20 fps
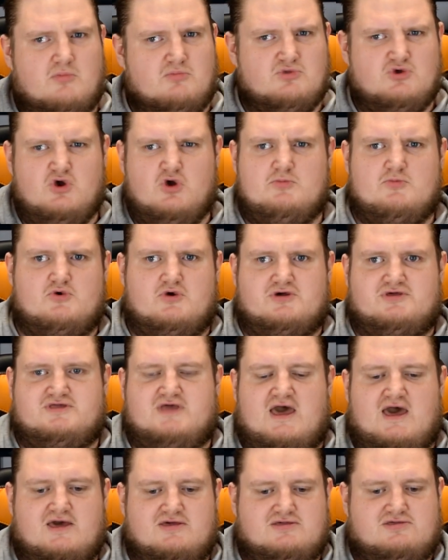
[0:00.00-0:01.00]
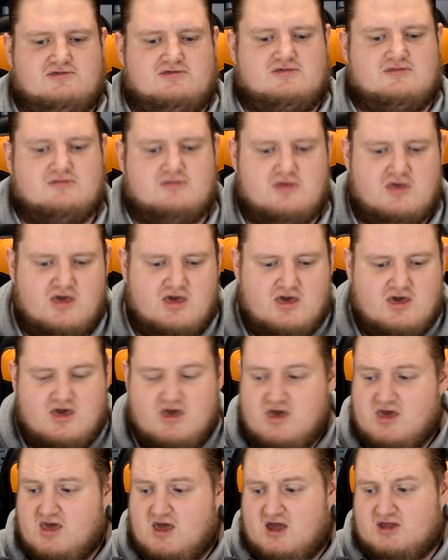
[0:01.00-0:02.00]
numerous tests,
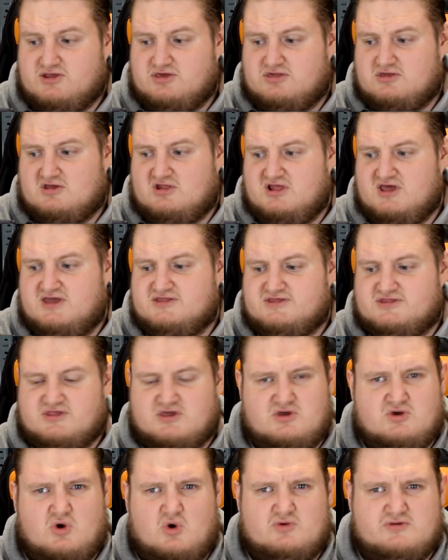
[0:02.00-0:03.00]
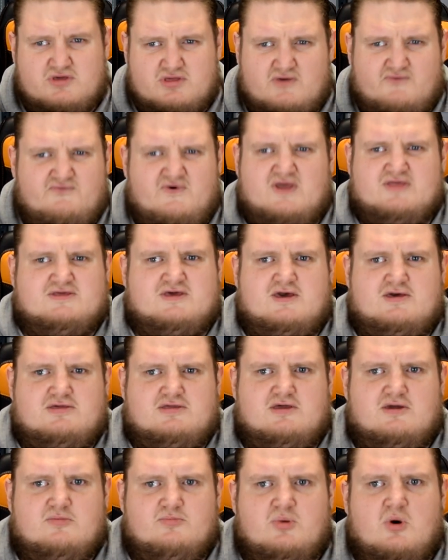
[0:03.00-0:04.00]
and it's clear that the code is a
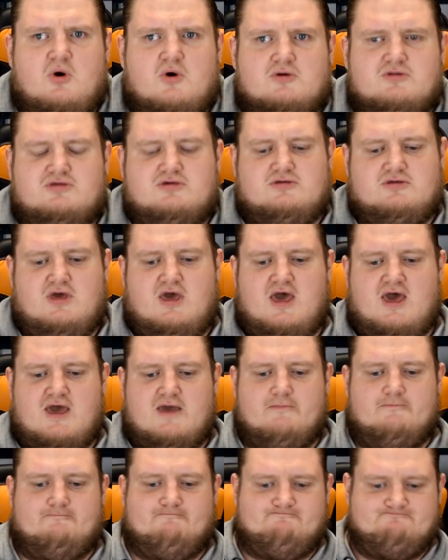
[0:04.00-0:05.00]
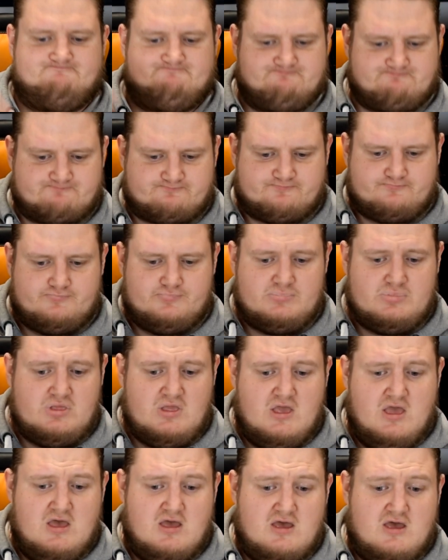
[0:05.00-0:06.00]
fantastic board. In
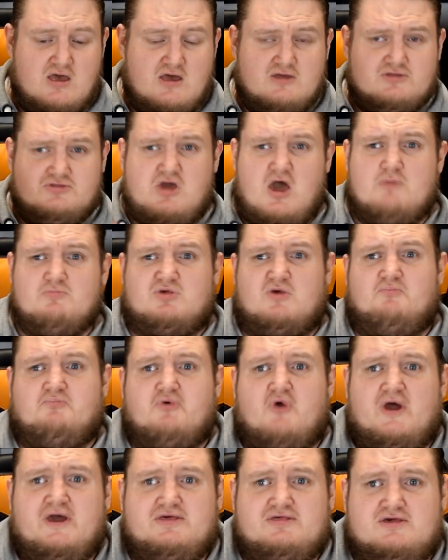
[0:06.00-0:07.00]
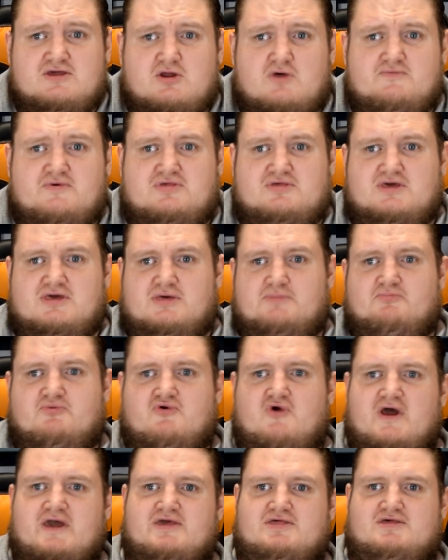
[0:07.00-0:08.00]
terms of pricing, obviously
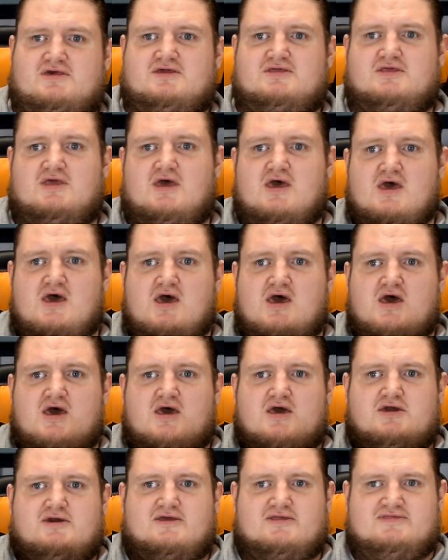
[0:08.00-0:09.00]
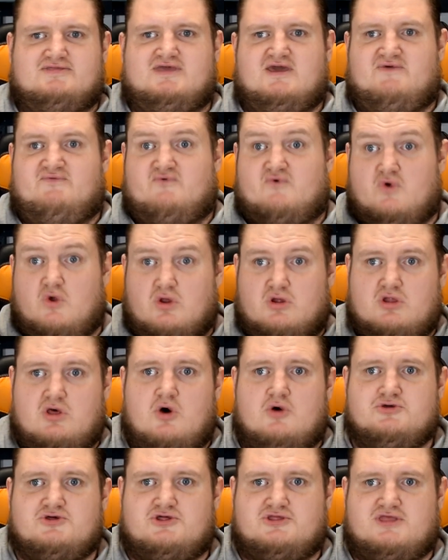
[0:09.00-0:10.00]
pricing can differ on
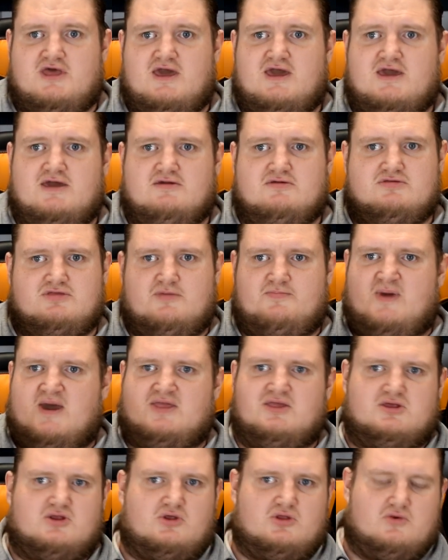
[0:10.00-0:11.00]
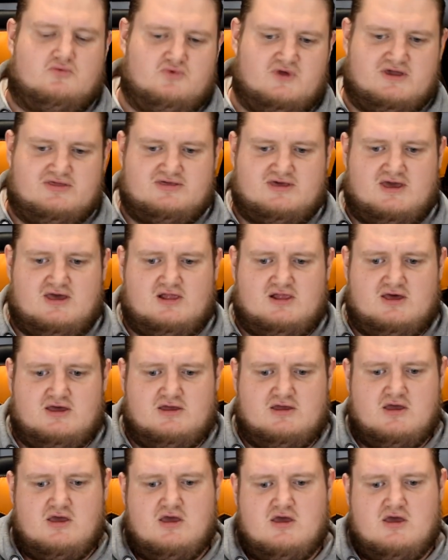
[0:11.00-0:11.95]
launch day, depending on the retailer.